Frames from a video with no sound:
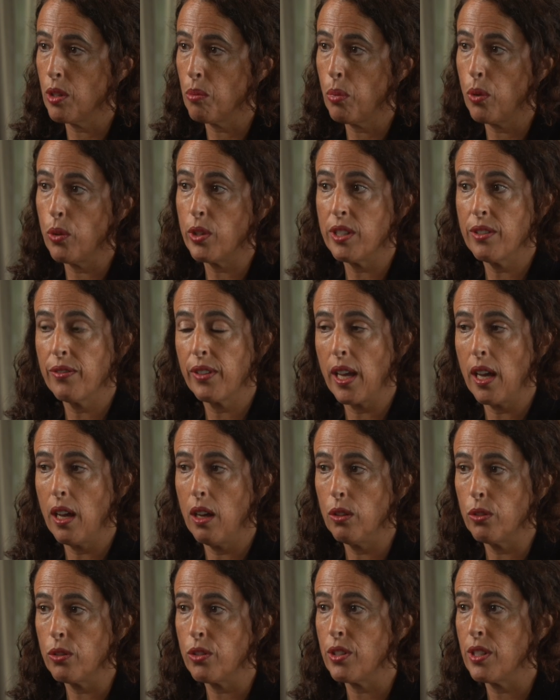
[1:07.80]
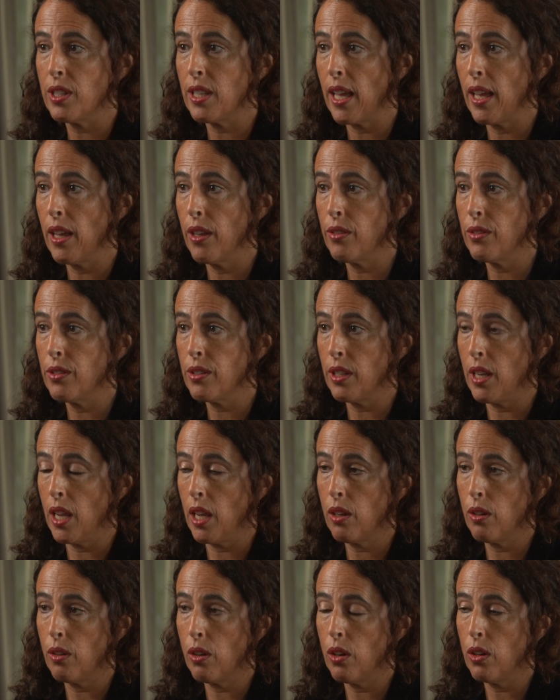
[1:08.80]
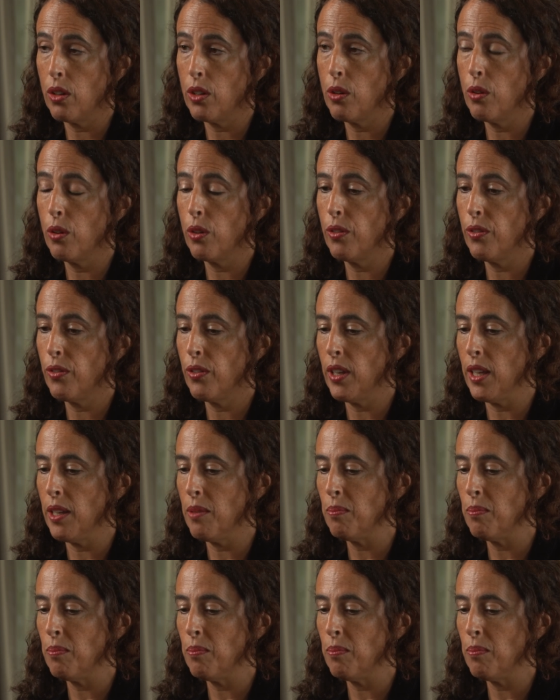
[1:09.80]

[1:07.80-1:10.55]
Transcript: point of care ultrasounds and echocardiography,